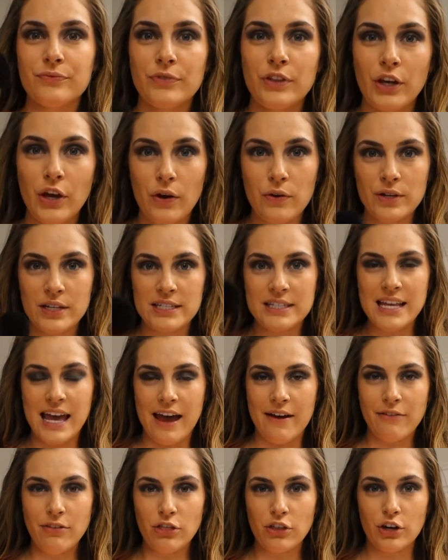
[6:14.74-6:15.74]
The code is
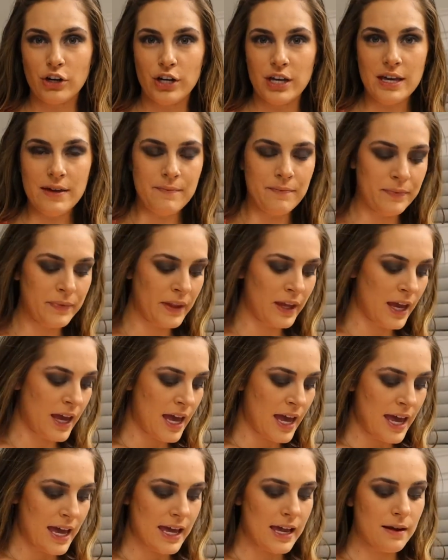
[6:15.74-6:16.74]
F30.
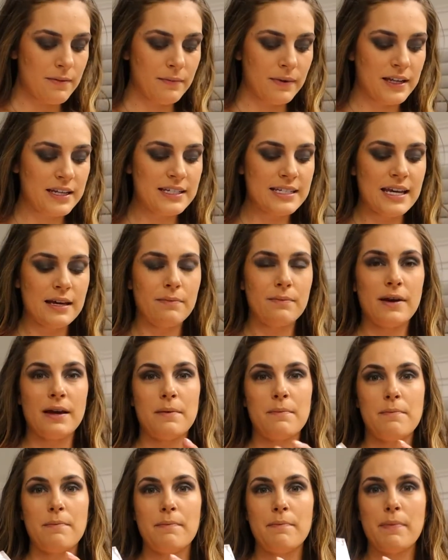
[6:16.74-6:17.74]
And I'm gonna take
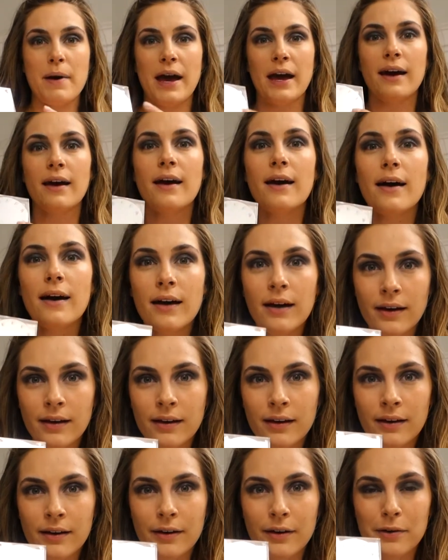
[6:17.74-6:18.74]
my Becca
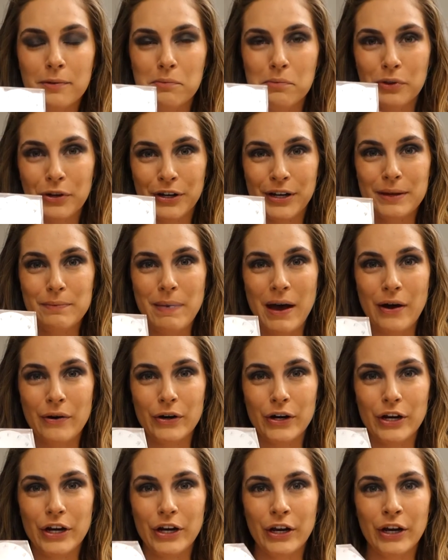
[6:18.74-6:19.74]
blurring
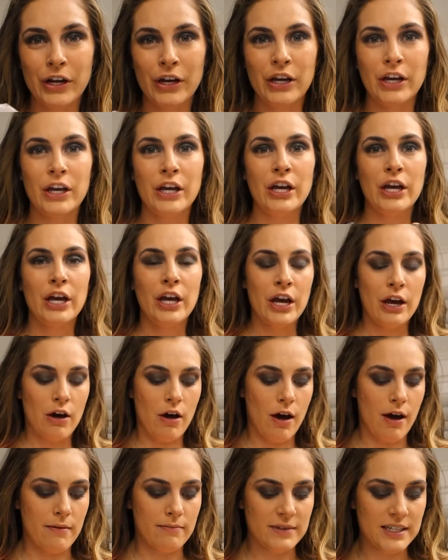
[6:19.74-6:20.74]
powder.
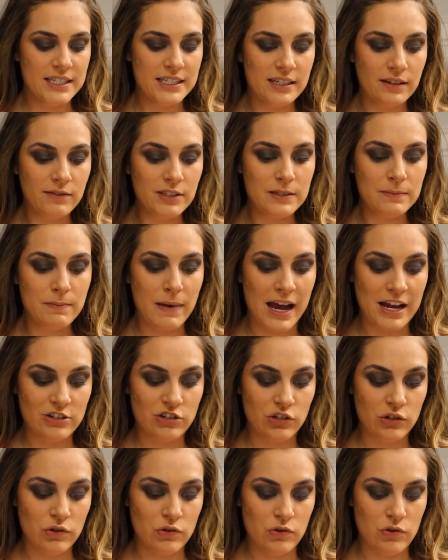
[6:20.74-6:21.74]
This stuff's
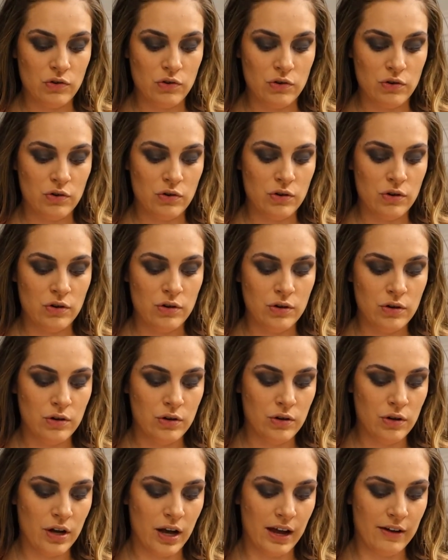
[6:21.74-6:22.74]
magical.
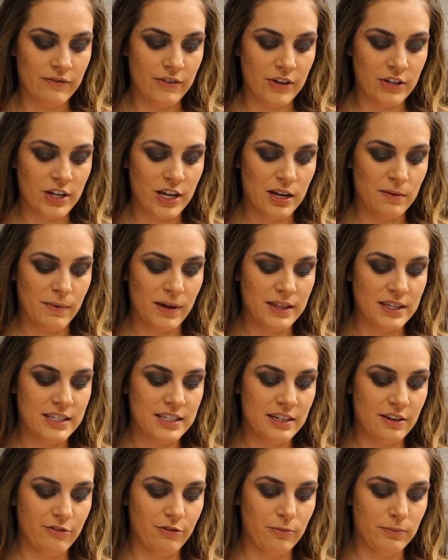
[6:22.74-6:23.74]
I found out about this
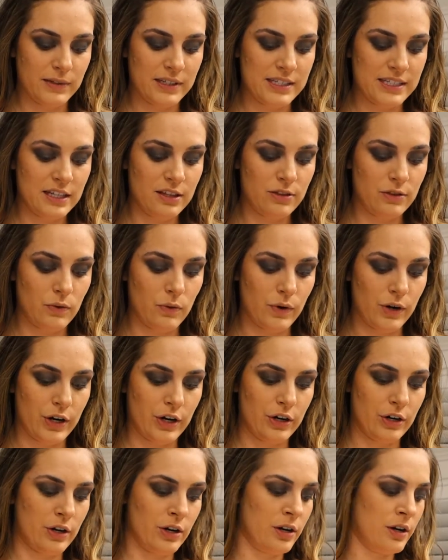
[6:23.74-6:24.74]
stuff from Lindsay
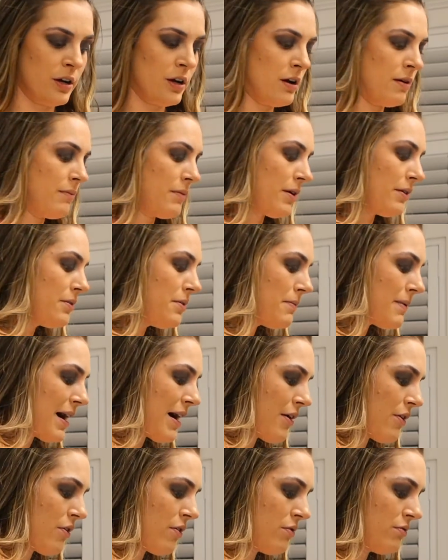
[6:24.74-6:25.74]
Thorne probably
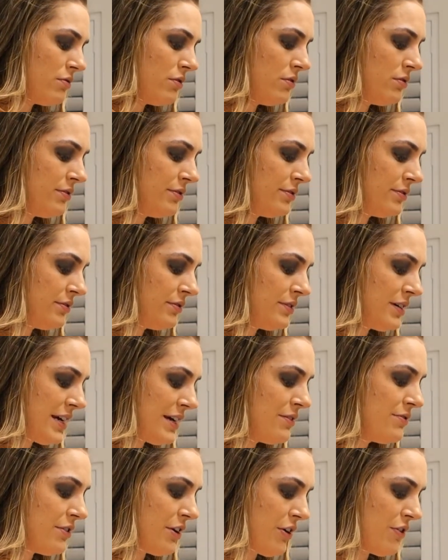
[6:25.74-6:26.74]
about,
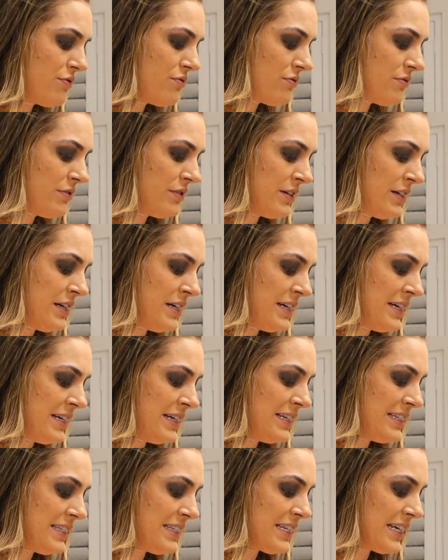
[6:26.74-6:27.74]
I don't know,
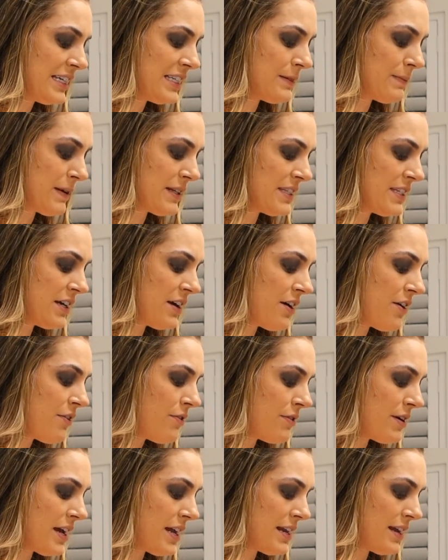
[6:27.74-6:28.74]
6 months
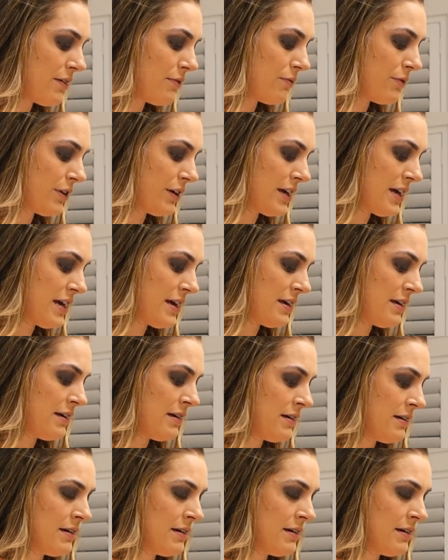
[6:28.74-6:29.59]
ago, and it really